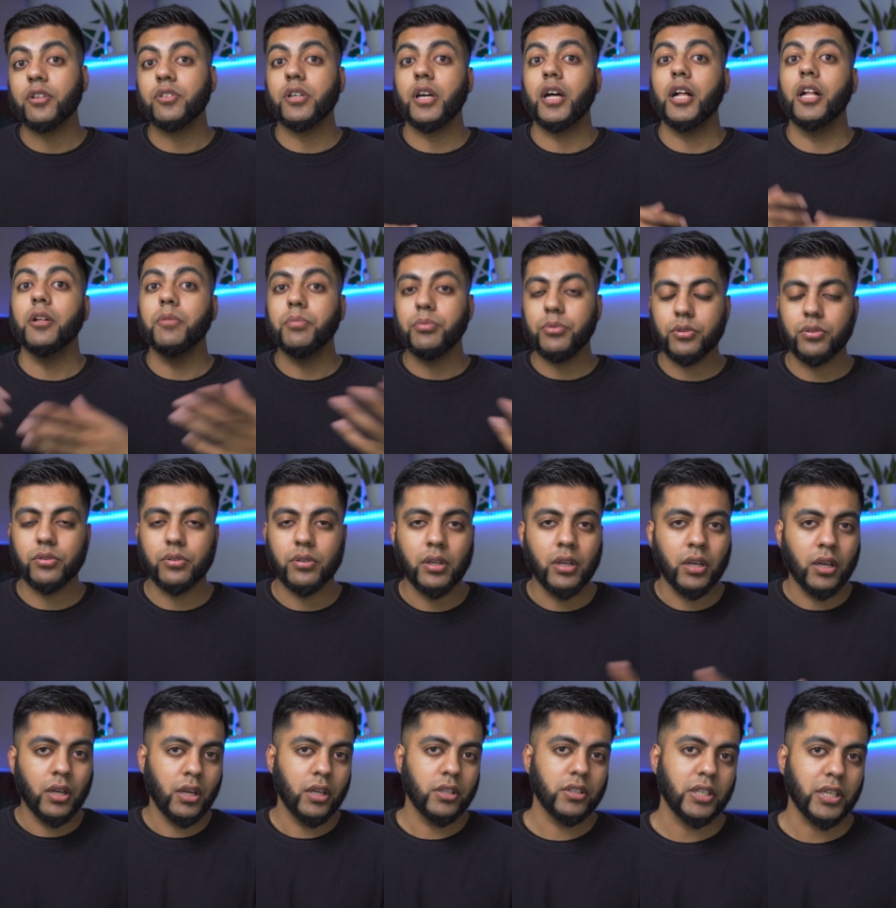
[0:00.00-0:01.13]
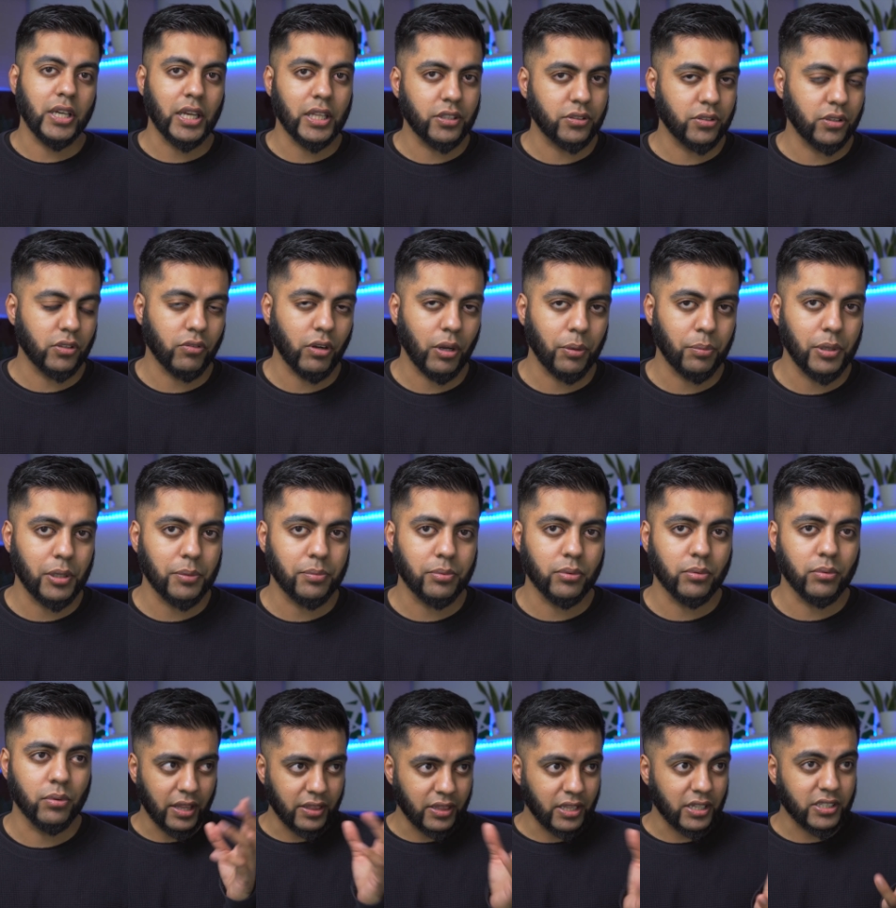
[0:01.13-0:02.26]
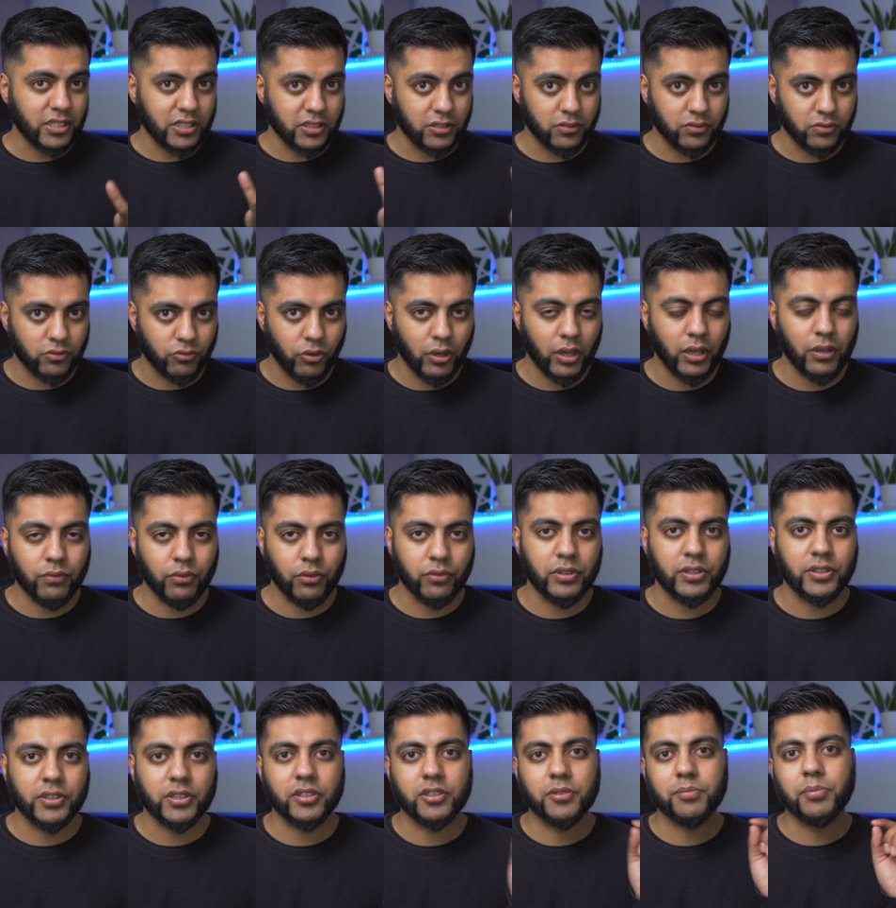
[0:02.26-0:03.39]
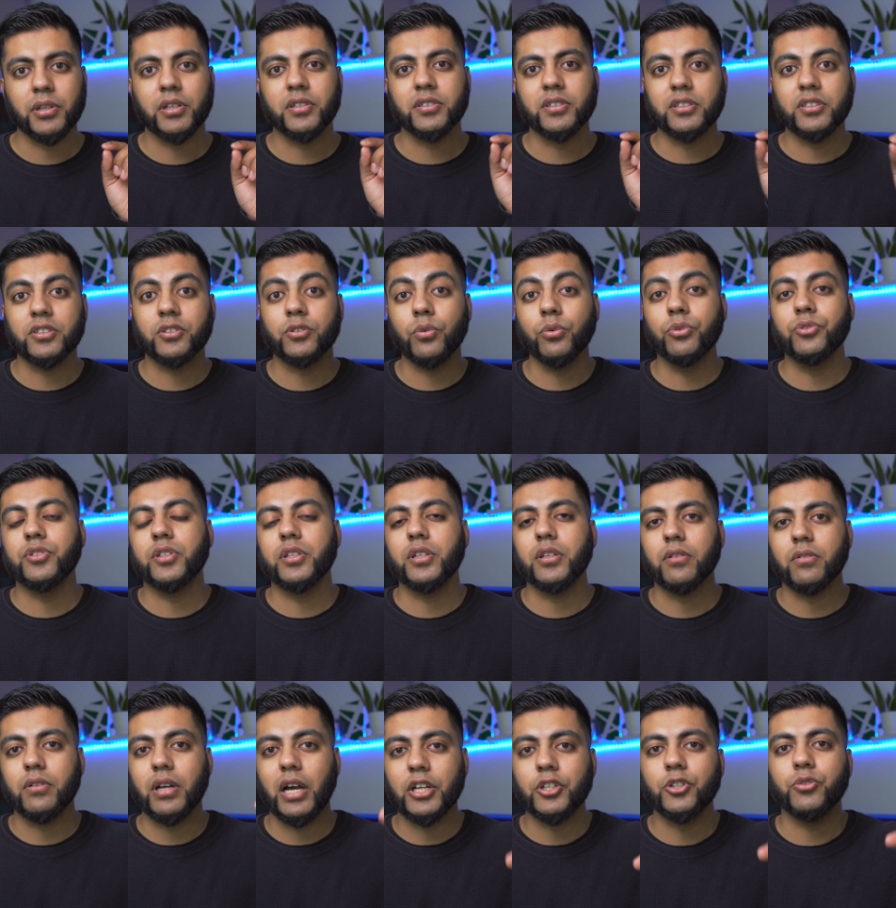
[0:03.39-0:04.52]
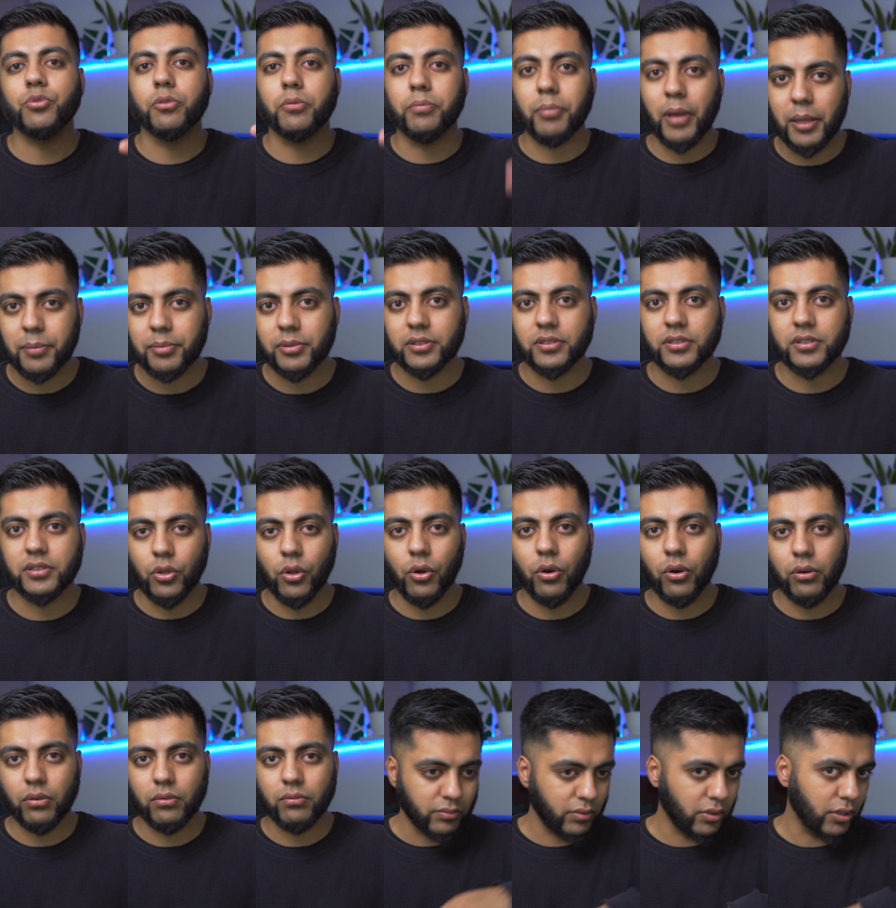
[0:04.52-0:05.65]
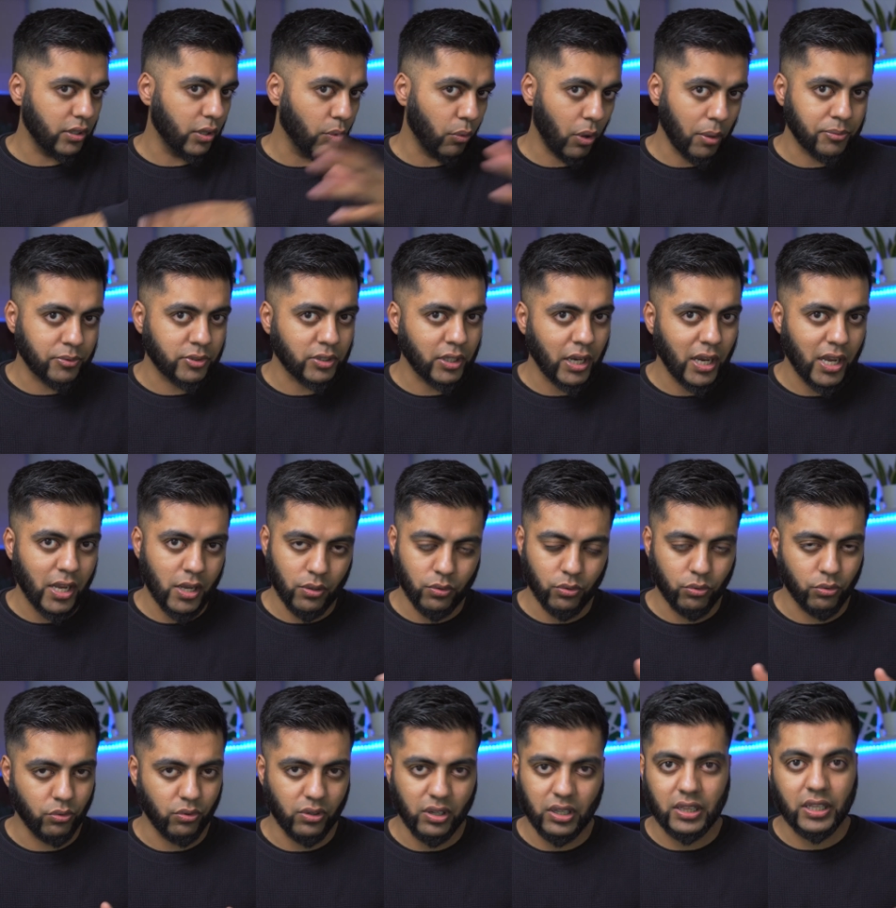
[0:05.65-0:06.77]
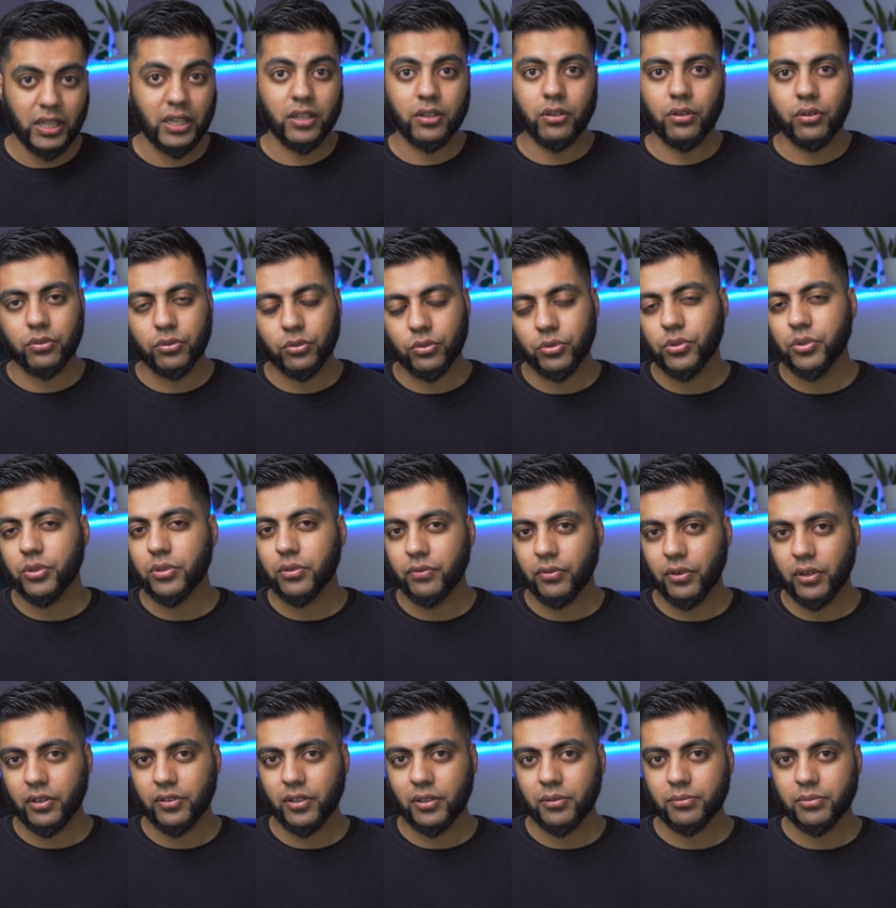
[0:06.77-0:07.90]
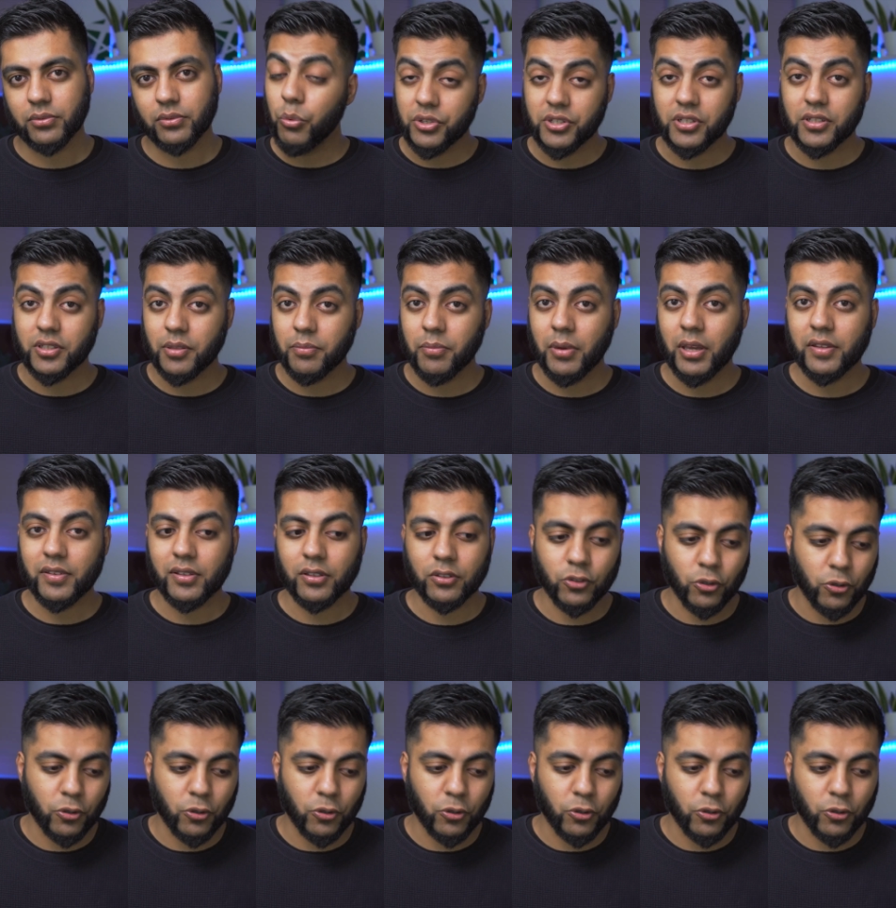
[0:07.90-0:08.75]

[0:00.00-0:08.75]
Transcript: to help you to get it to the right people. And this is great for research because it's sourcing actual papers, not the website or a link on Google, for example, which is amazing.